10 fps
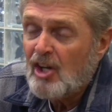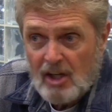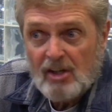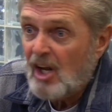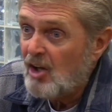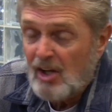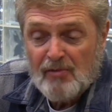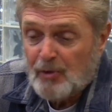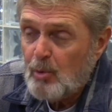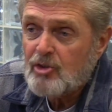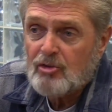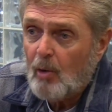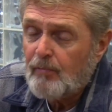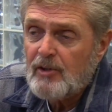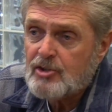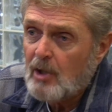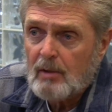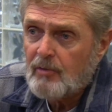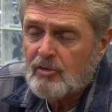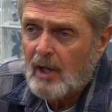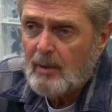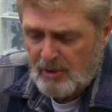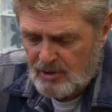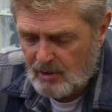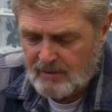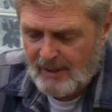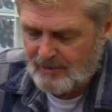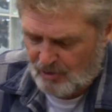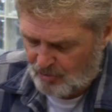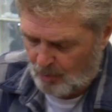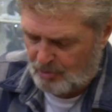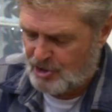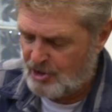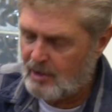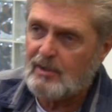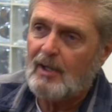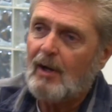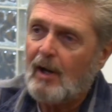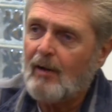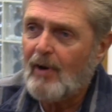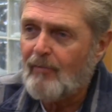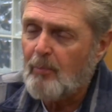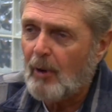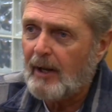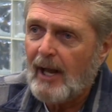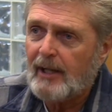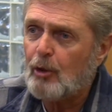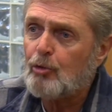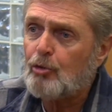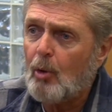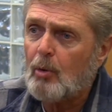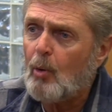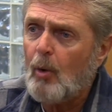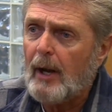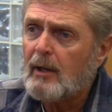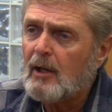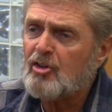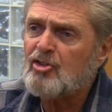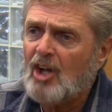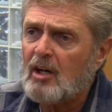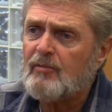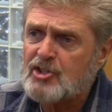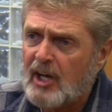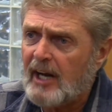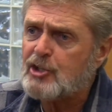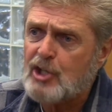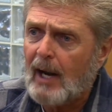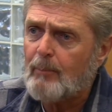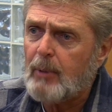and if there is no fish, none of us got a bit. You could take this whole sheet of everybody on here and throw it away, because none of us got a job.